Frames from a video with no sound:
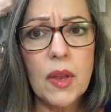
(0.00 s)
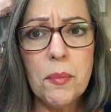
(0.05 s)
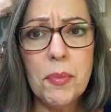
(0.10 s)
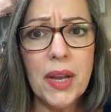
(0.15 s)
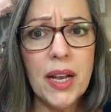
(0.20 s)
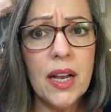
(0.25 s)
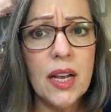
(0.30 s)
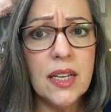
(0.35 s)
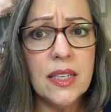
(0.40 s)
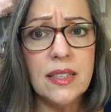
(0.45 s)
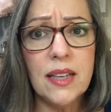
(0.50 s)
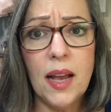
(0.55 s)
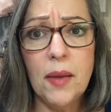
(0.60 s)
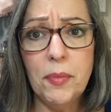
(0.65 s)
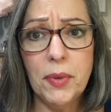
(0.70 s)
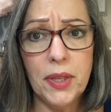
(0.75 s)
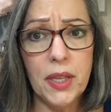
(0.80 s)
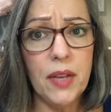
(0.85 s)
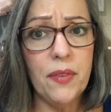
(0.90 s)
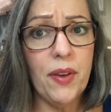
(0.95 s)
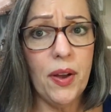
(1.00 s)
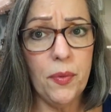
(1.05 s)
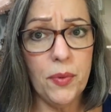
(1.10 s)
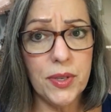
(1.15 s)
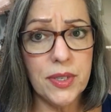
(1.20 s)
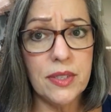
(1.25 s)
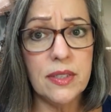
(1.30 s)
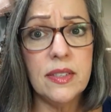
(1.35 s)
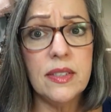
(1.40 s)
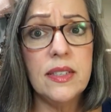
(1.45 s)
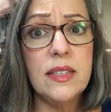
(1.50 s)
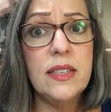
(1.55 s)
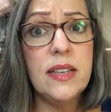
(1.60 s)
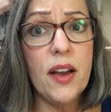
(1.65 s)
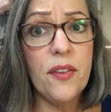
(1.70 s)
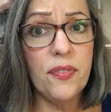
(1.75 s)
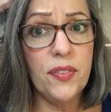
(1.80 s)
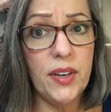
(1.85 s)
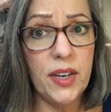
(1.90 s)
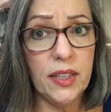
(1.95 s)
because I believe I was
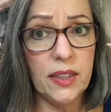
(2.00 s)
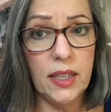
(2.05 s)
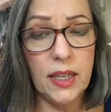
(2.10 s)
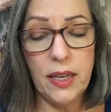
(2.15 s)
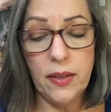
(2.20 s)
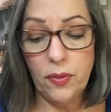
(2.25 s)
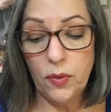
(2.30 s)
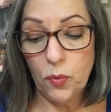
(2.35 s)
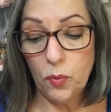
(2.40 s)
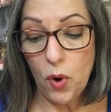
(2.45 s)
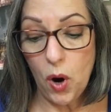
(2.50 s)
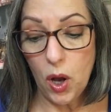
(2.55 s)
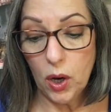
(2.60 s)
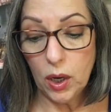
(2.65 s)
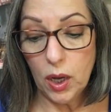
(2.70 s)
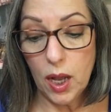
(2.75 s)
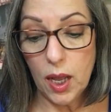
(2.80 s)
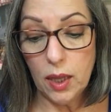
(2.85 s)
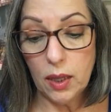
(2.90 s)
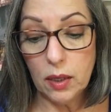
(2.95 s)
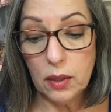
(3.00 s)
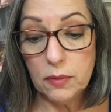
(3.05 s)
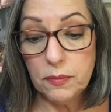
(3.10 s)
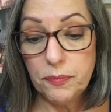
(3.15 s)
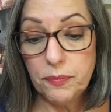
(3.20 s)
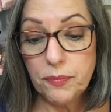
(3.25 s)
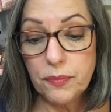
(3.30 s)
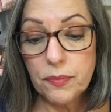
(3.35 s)
definitely in the wrong color.